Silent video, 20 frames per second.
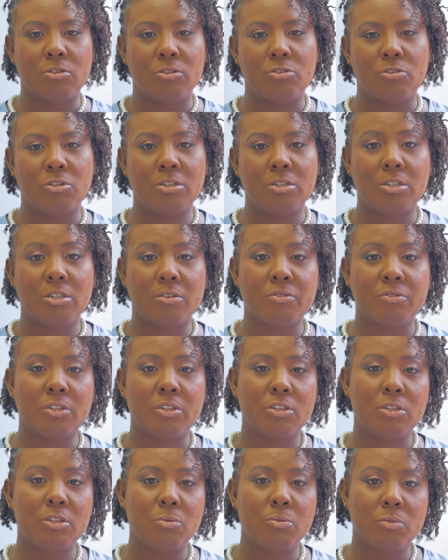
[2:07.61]
So you
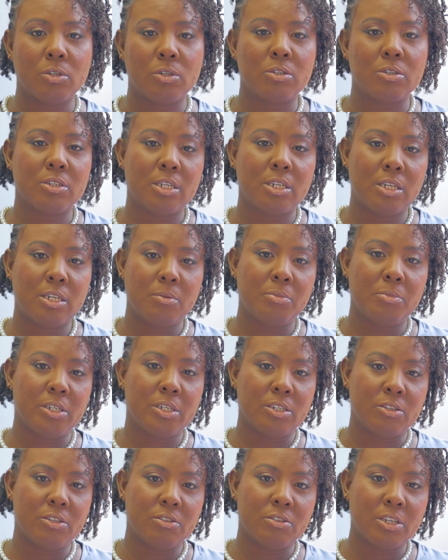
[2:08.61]
definitely want to keep the
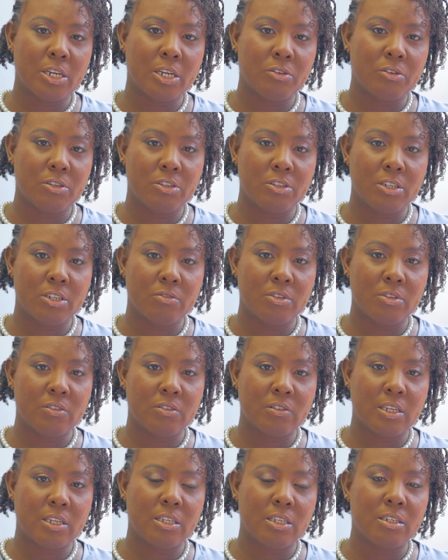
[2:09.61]
integrity of the
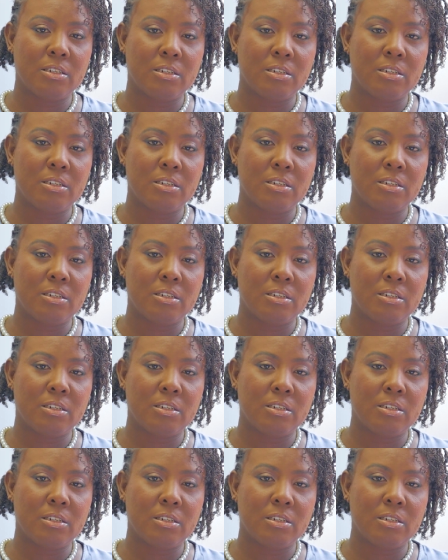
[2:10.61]
skin